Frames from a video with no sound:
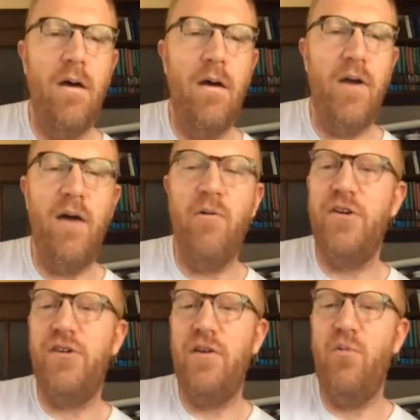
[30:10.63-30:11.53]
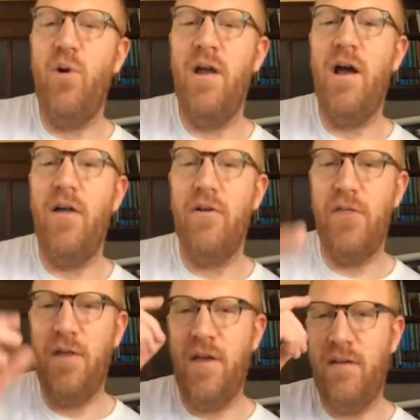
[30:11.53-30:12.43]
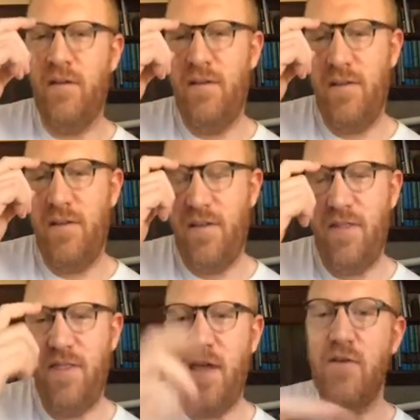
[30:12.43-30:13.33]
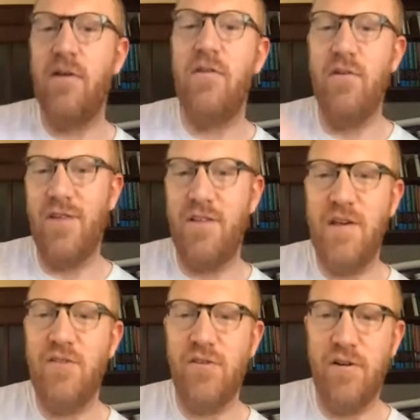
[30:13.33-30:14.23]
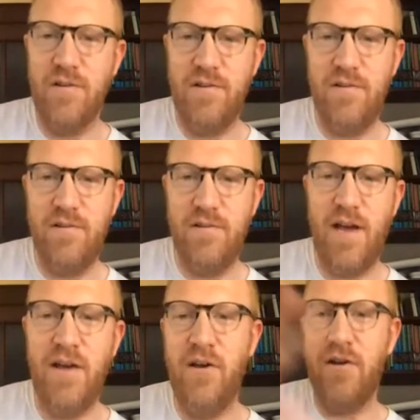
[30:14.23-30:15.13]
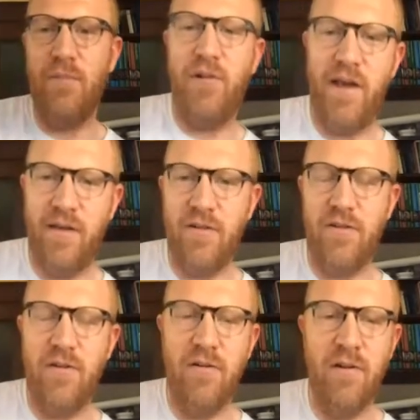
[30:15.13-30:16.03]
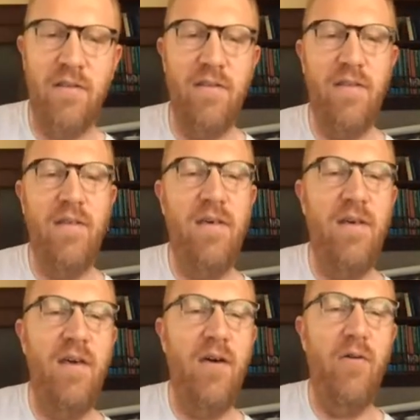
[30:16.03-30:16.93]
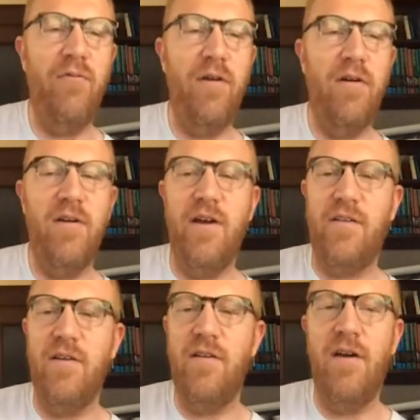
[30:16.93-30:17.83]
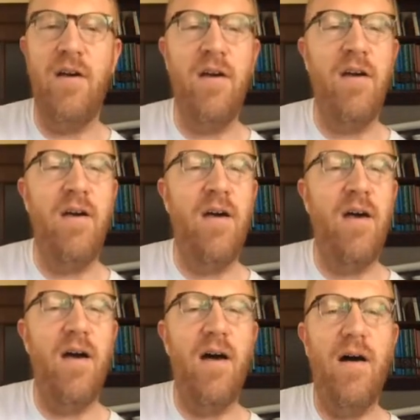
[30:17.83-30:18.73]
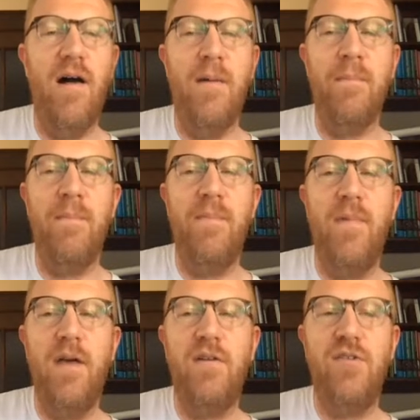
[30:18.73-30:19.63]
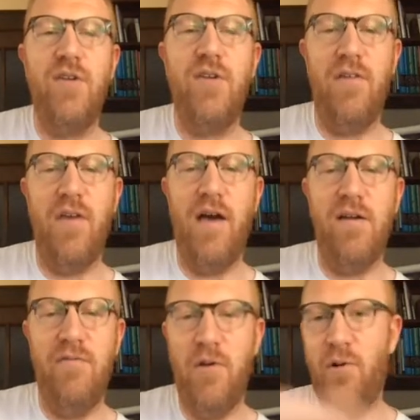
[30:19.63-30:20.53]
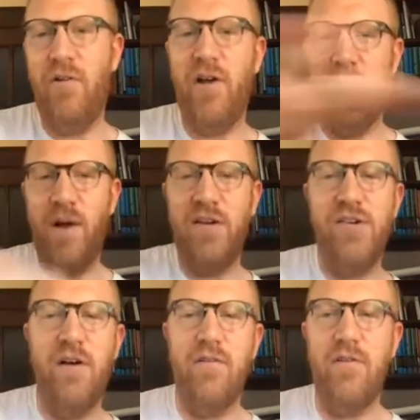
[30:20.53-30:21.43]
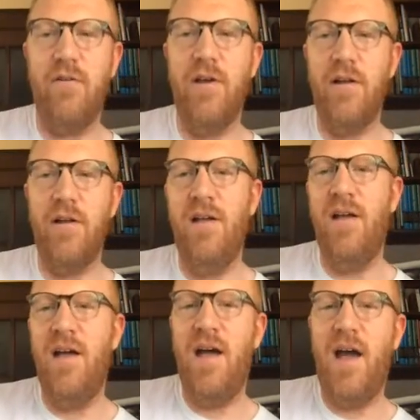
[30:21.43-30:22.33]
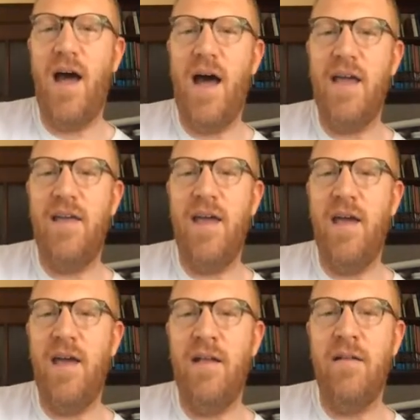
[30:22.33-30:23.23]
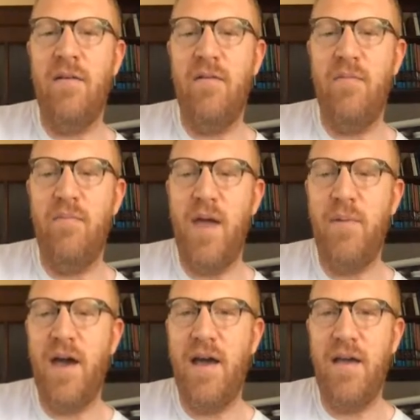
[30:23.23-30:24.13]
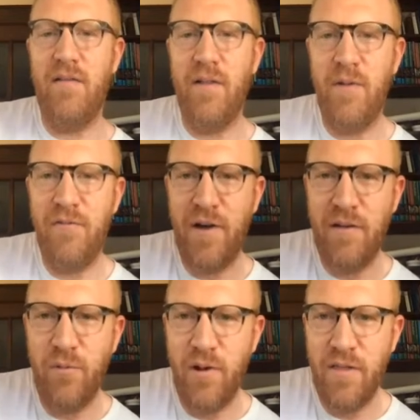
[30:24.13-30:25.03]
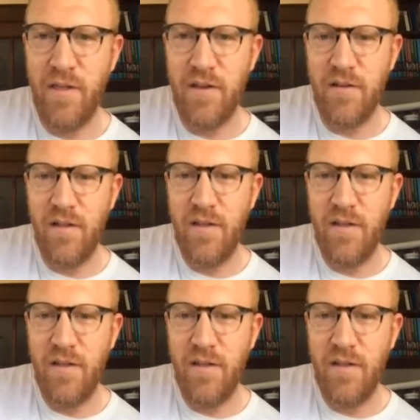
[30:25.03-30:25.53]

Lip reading: Okay, I want to show you one other thing that you can do as a teacher. I know you're playing as a student. Hopefully you're addicted. Check this out. If you want to look at my shared screen, I can, let me find one that